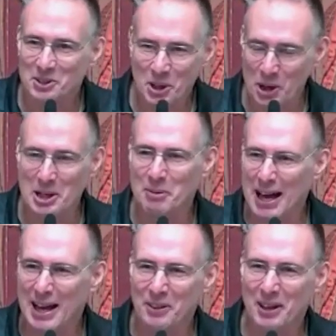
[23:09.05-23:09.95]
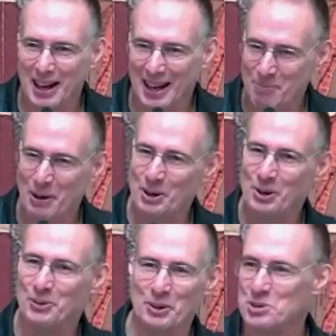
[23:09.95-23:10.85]
growing up Catholic, I had
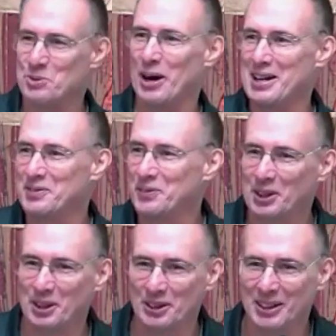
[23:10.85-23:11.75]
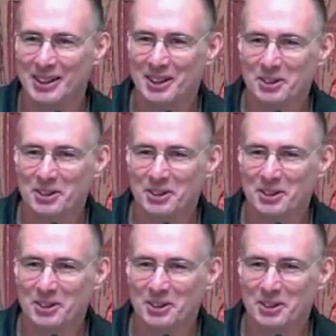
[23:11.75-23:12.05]
both. It was wonderful.